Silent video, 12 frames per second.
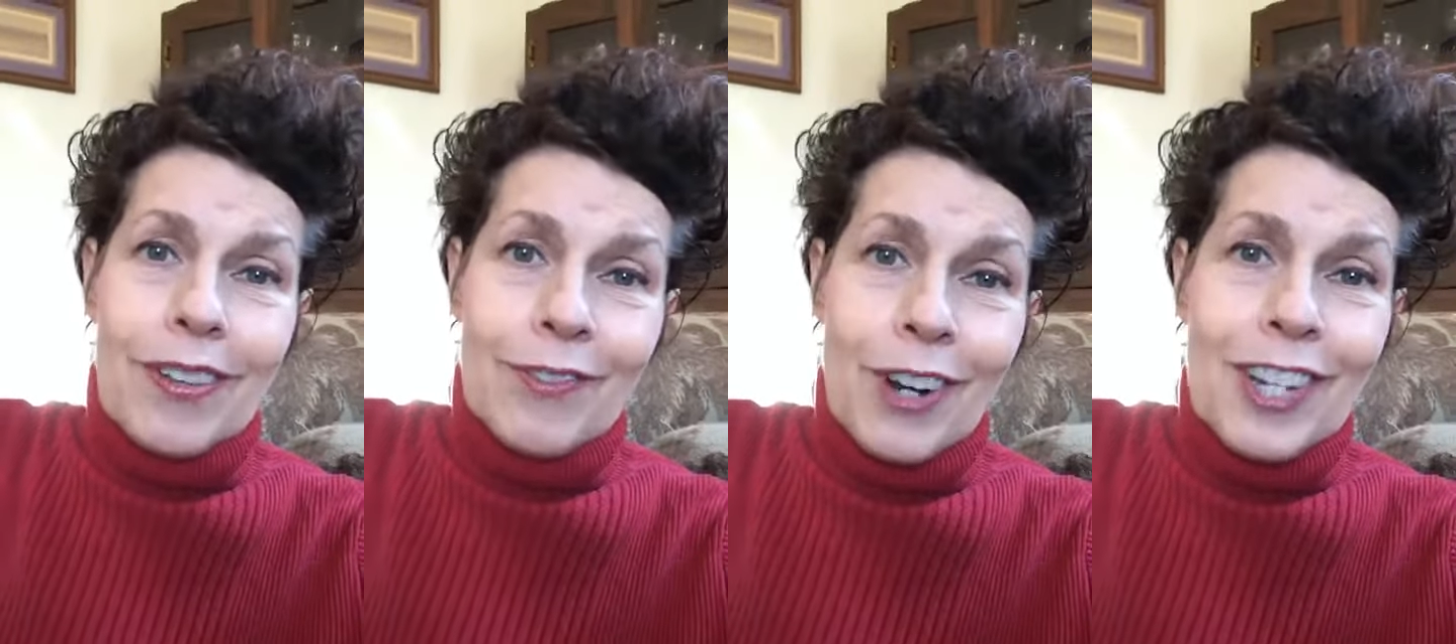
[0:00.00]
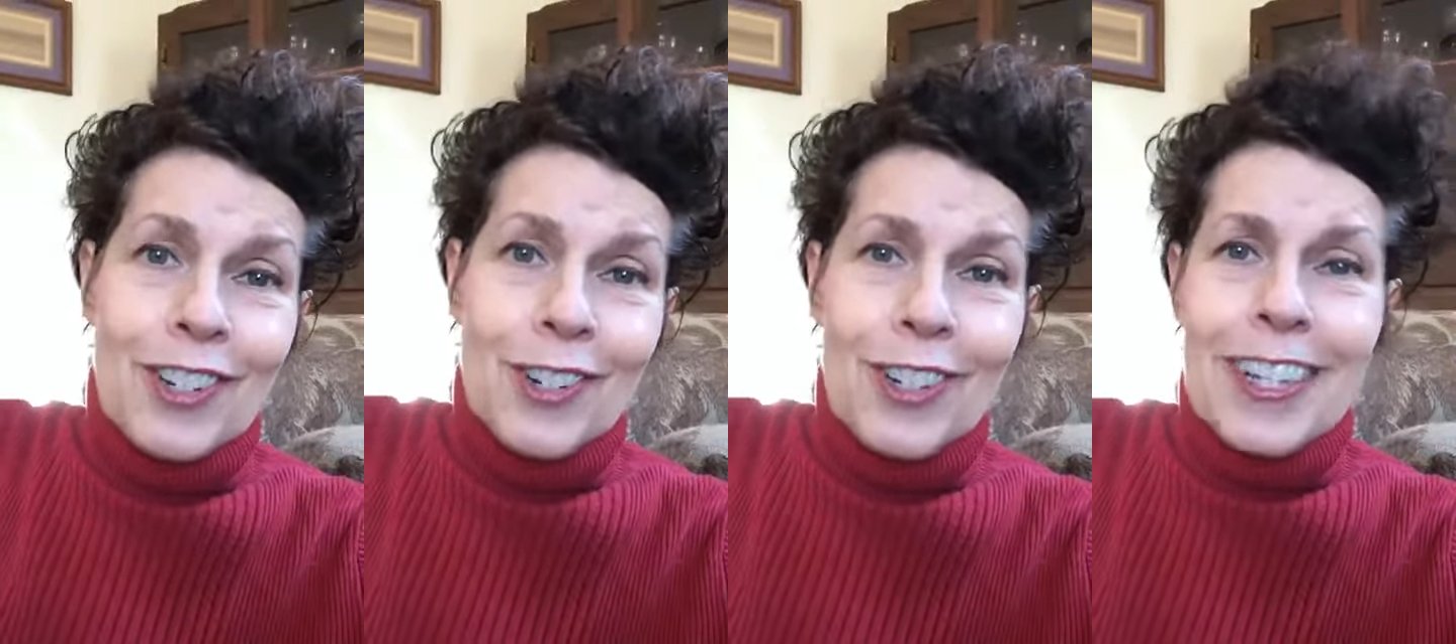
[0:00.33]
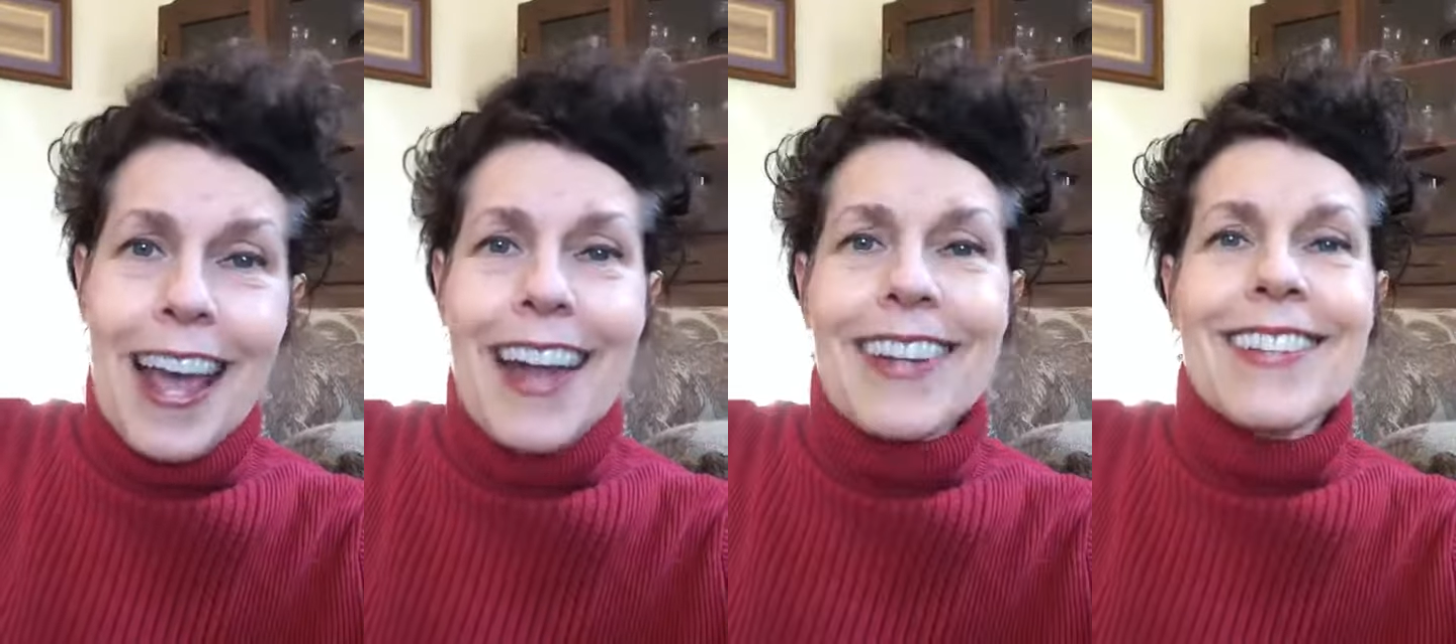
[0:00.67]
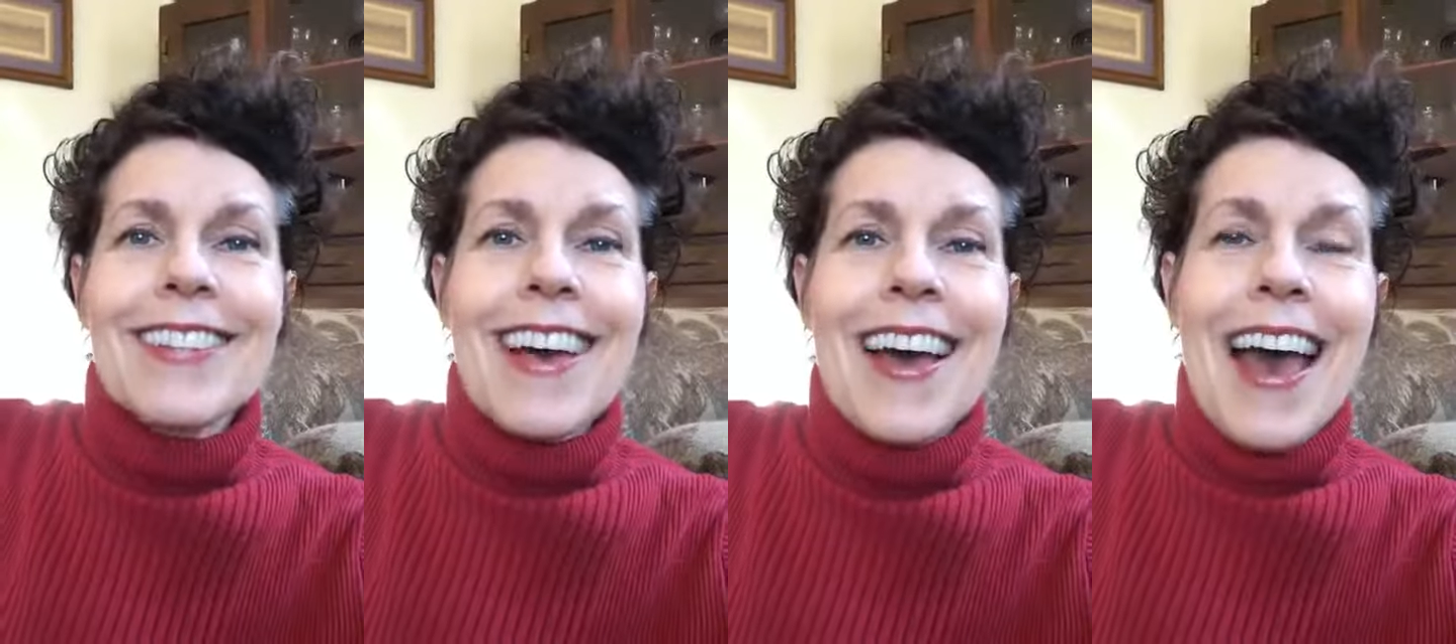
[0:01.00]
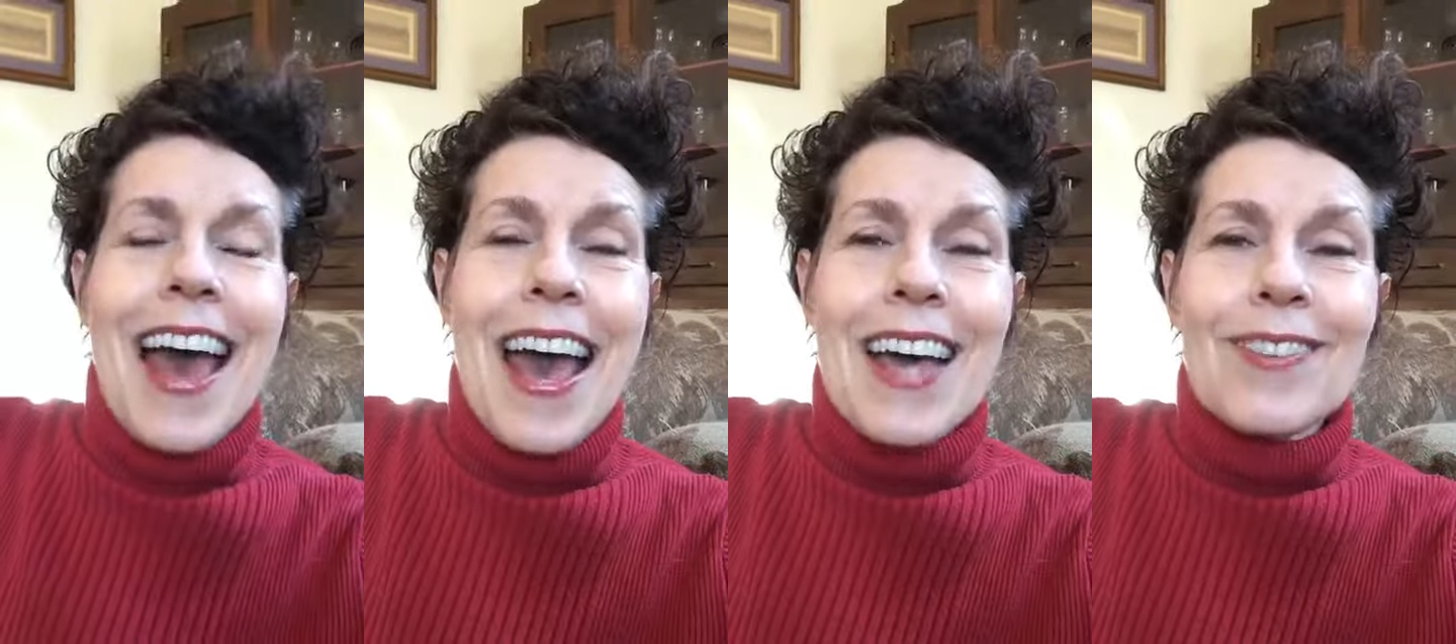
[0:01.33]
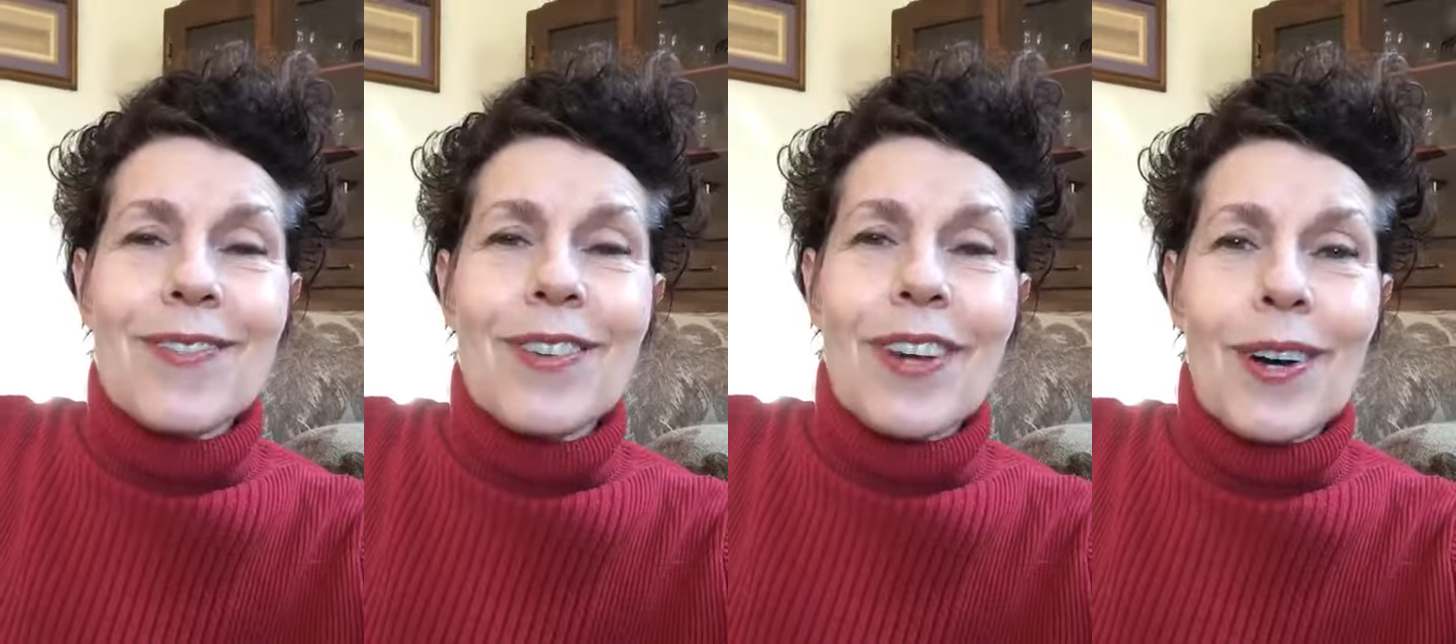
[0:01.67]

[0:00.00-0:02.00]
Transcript: raise your status and